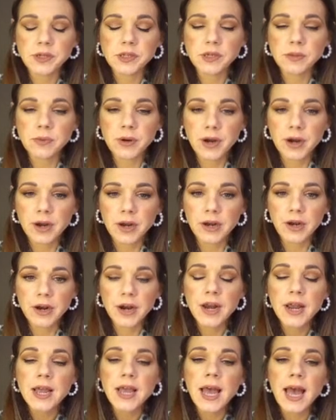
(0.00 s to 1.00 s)
for spring summer
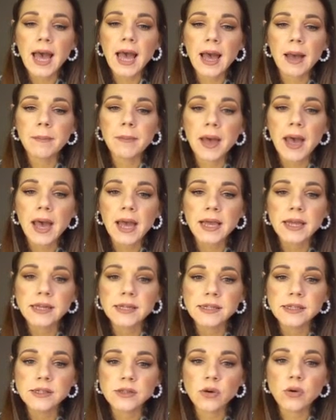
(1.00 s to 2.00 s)
earlier,
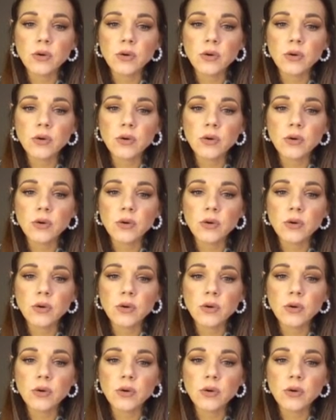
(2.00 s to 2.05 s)
and